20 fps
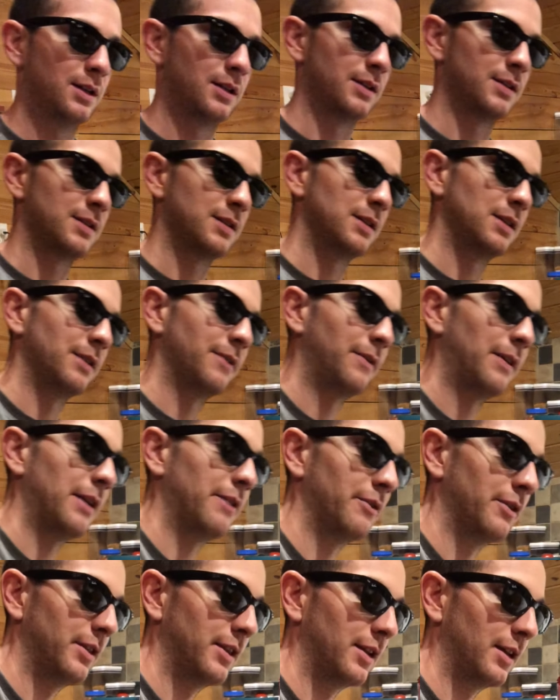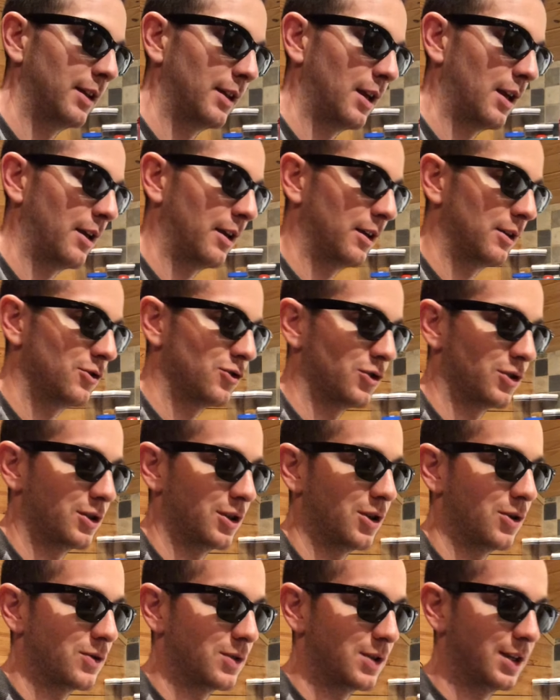Let's see if everything just
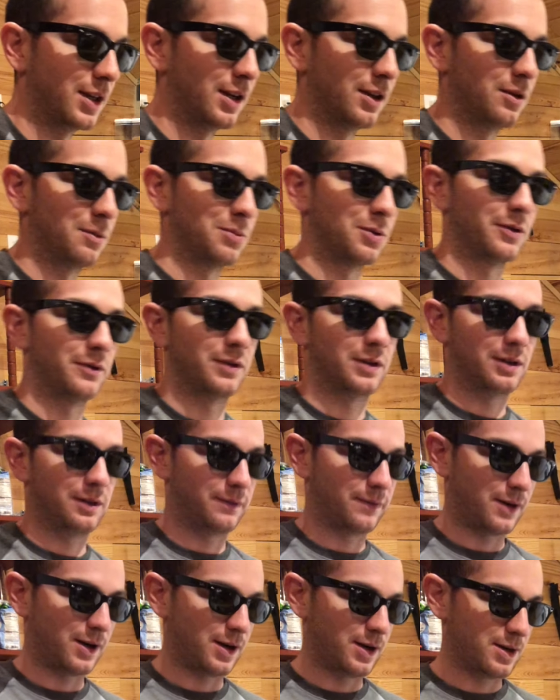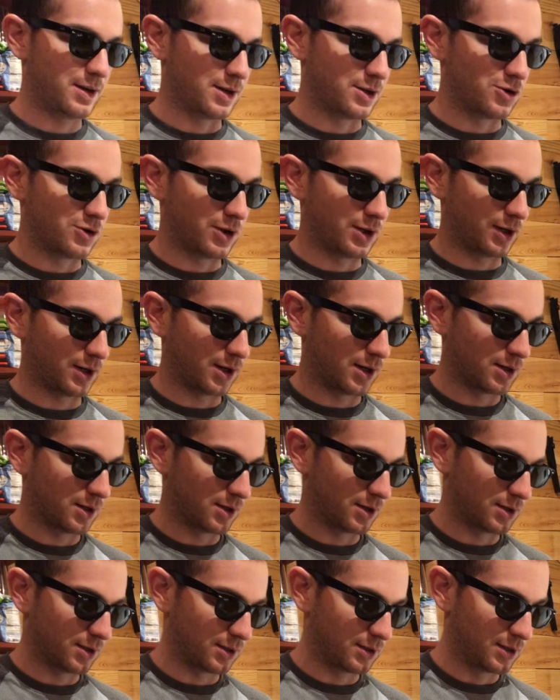goes together perfectly fine, and you can kind
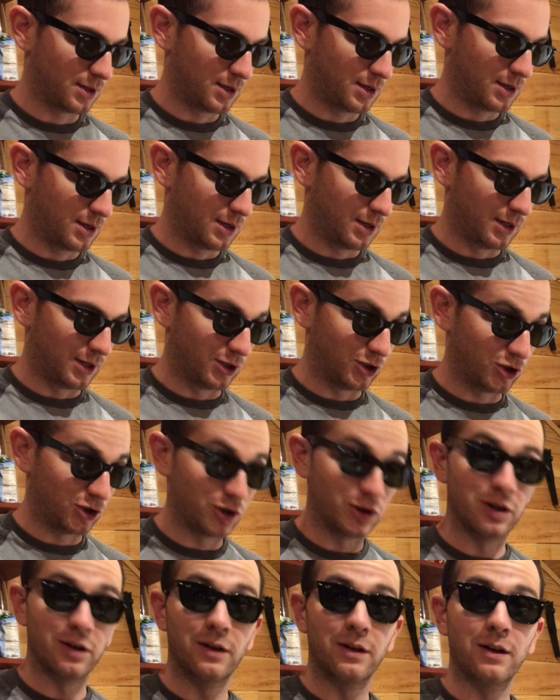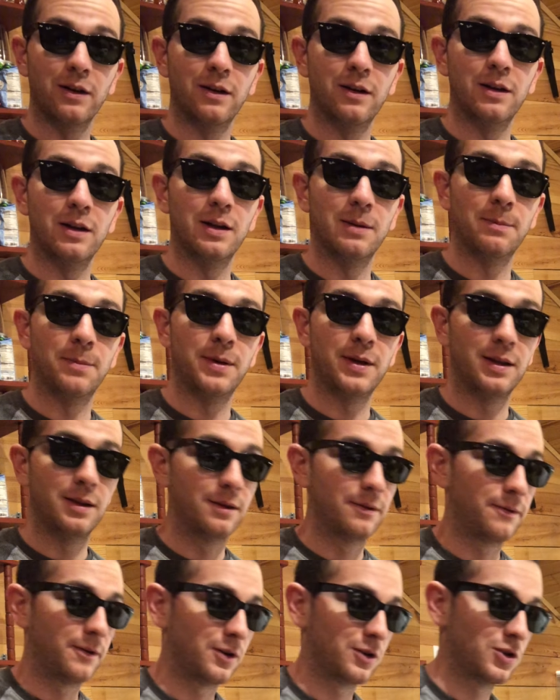of, it shouldn't impede
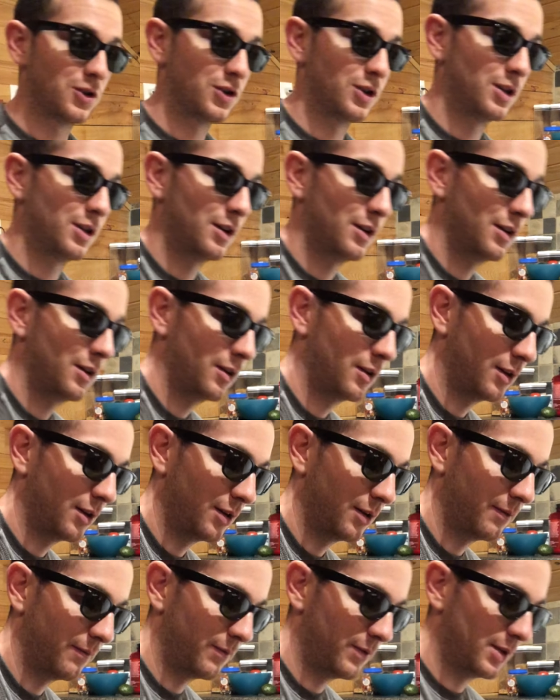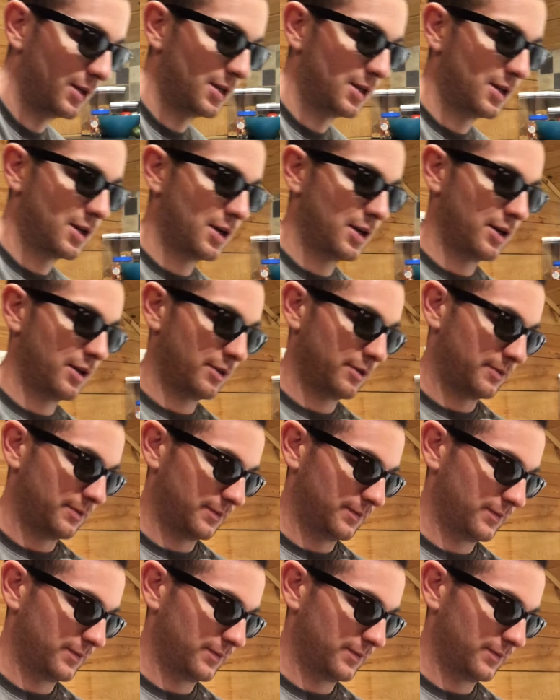the function of the